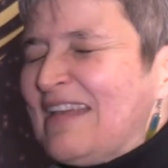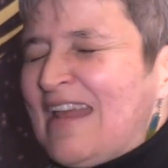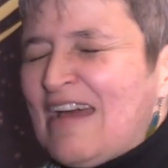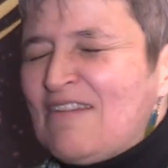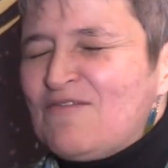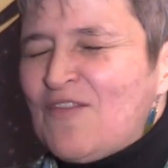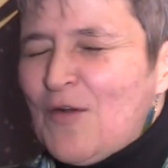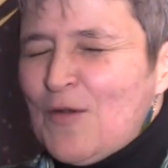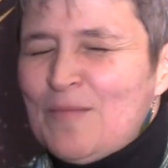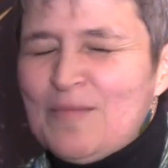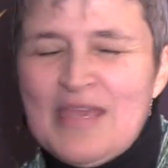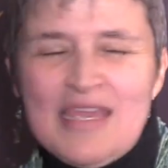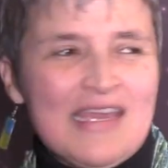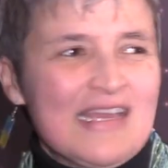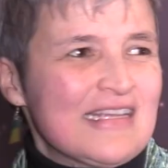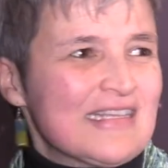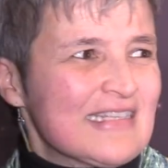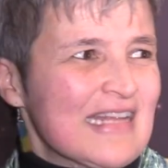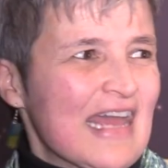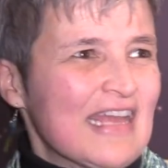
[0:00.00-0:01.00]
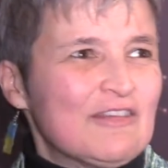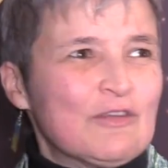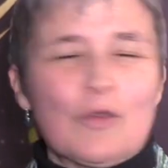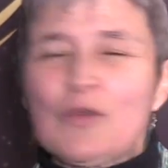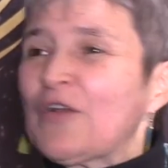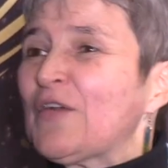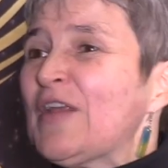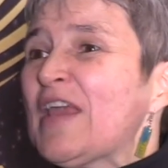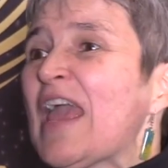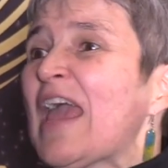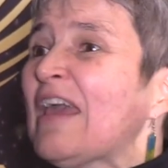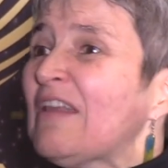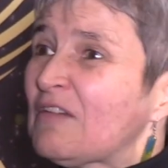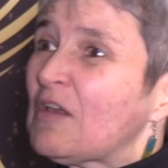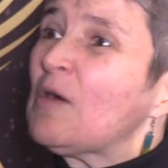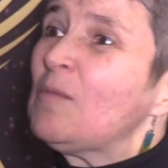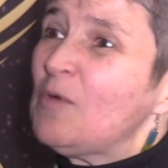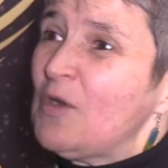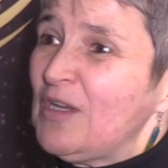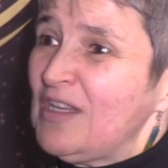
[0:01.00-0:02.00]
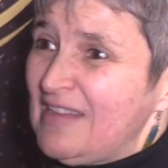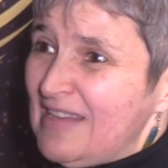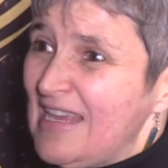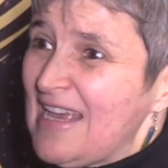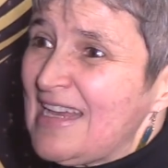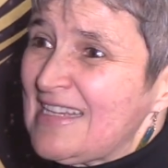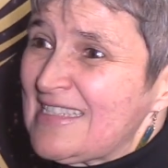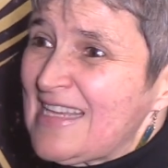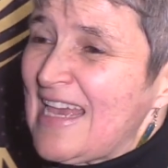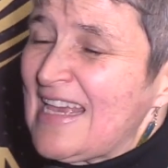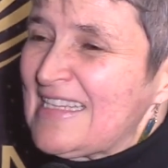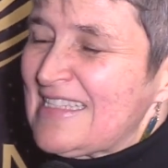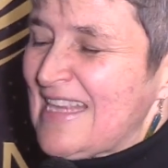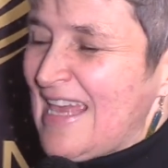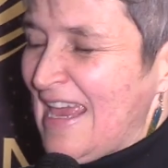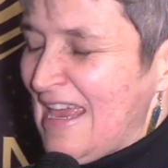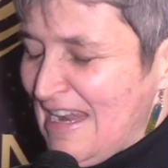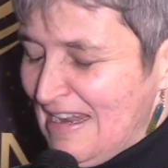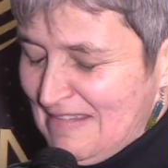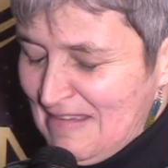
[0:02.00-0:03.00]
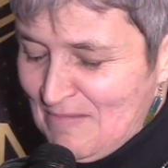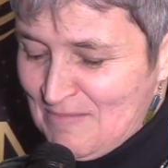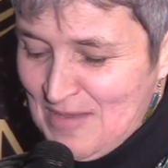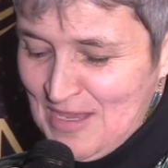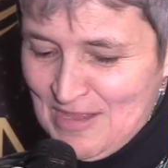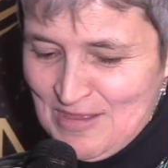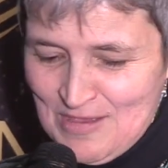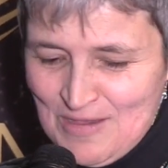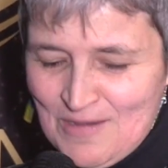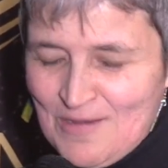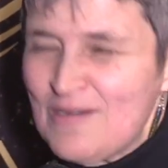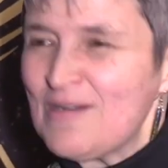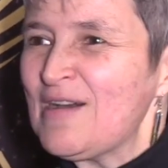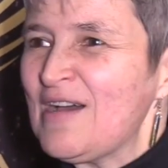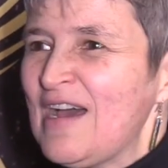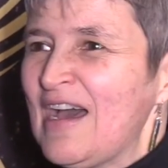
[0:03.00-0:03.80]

And for me, it's like to create community, as I say in the video.